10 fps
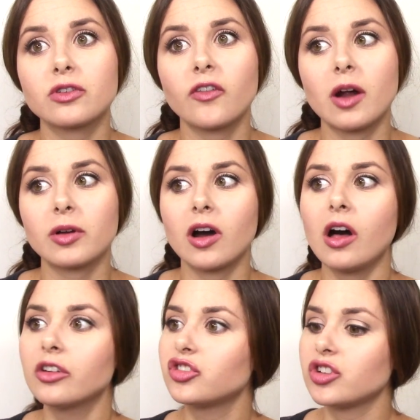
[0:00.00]

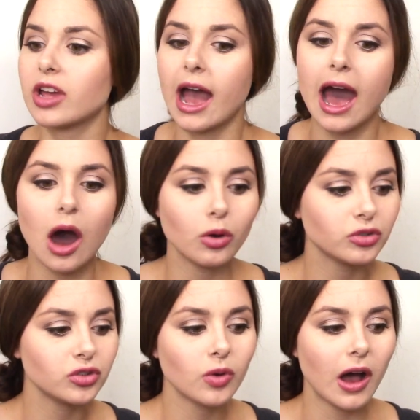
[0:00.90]
pharmacology? How
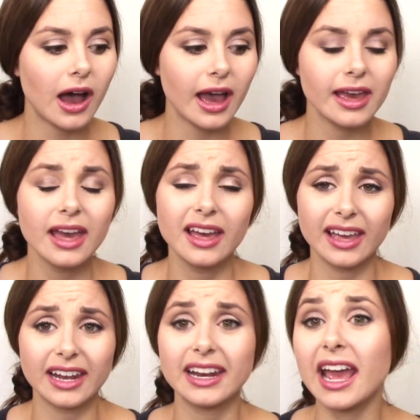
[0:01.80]
do I
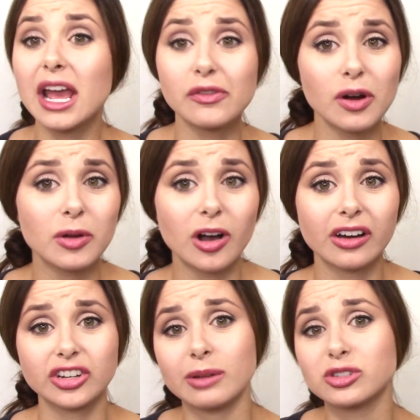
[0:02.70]
get an A in
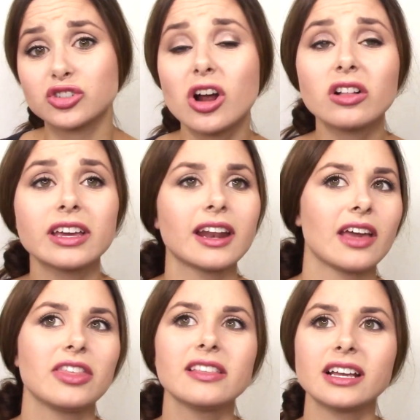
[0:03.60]
pharmacology? I'm struggling. And
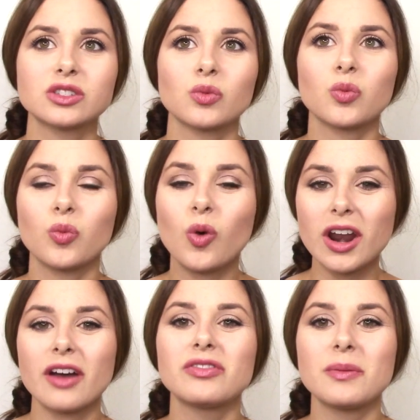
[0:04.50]
I think that's
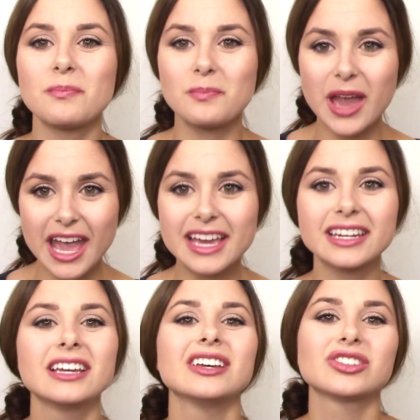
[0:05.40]
one of the
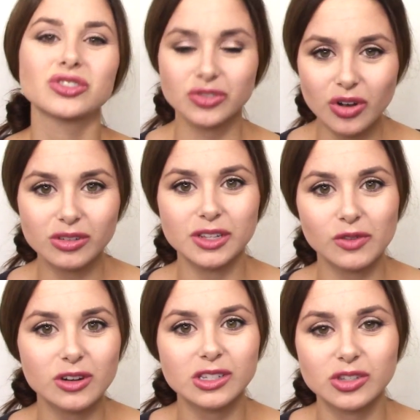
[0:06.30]
main struggles of
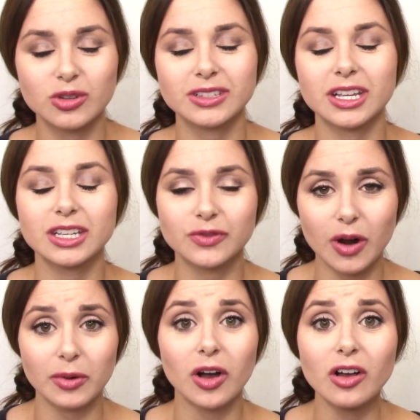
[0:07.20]
nursing students is
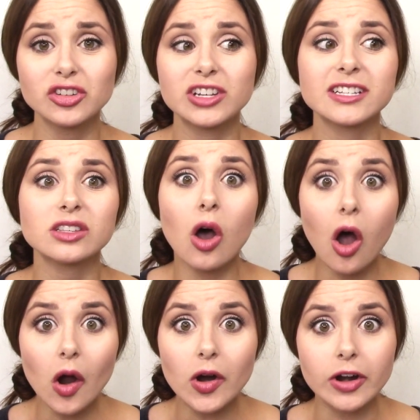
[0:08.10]
pharmacology, because it's
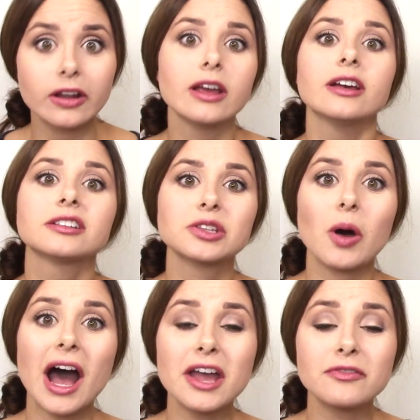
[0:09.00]
hard. So
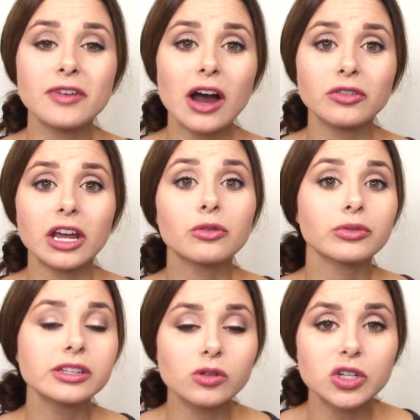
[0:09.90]
I have found a
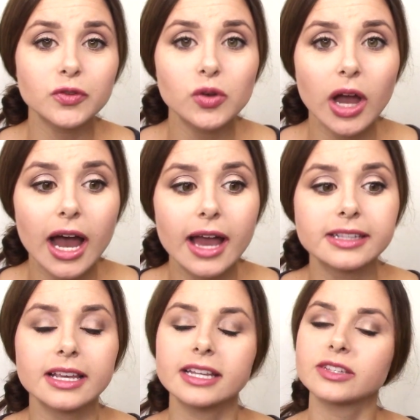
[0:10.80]
resource for you
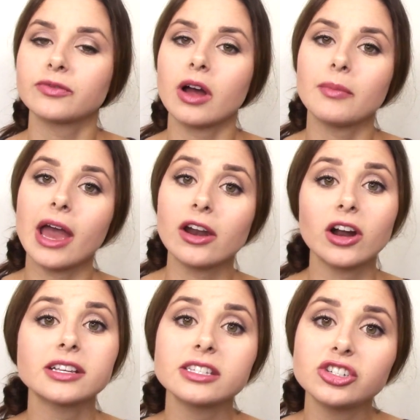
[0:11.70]
guys. It's from N
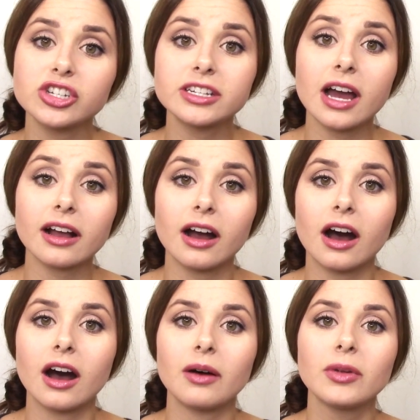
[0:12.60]
R S N G dot
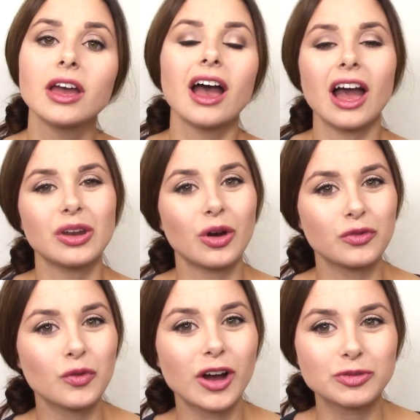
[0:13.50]
com. I know
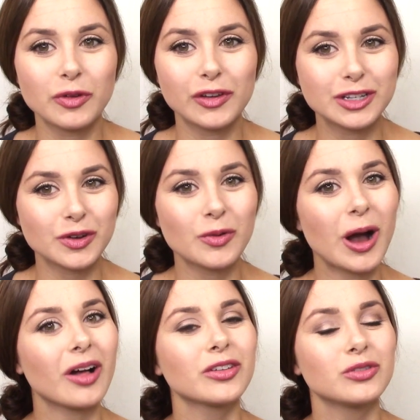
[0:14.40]
if you watch my videos for a
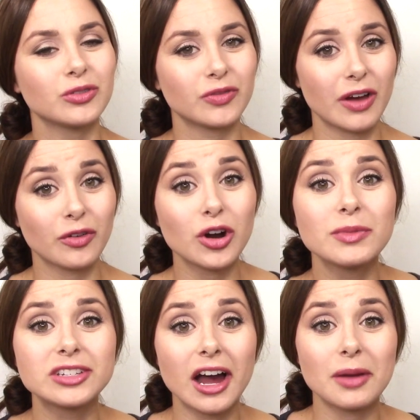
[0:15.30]
while, you have heard
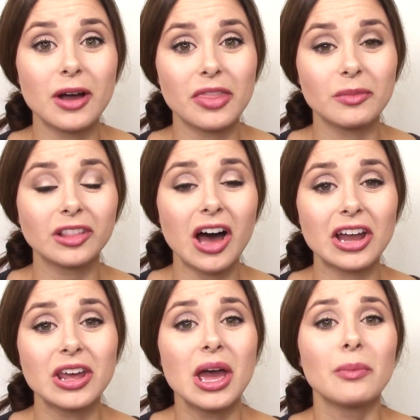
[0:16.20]
me talk about them a
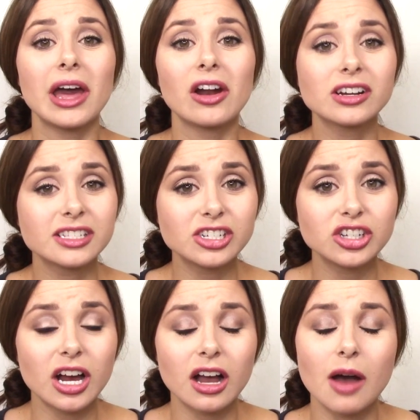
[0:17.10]
lot, but N R S N
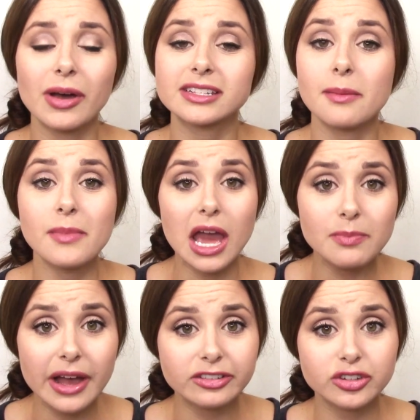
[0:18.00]
G dot com has a
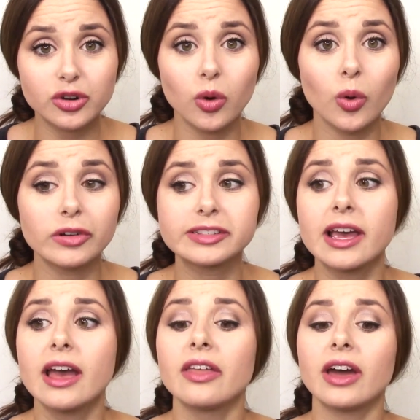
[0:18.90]
MedMaster course
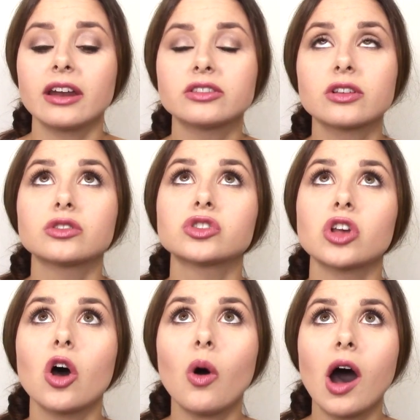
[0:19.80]
that is
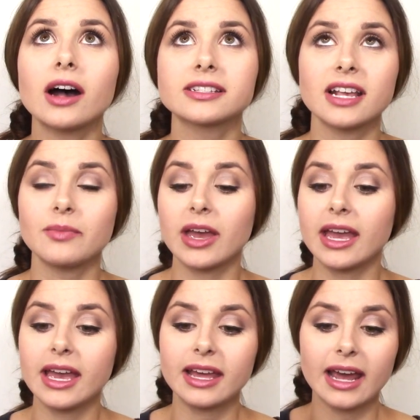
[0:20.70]
so awesome.
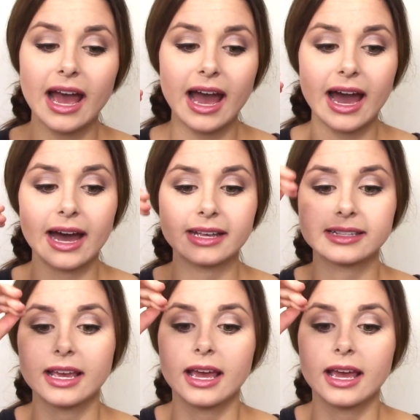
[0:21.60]
It has has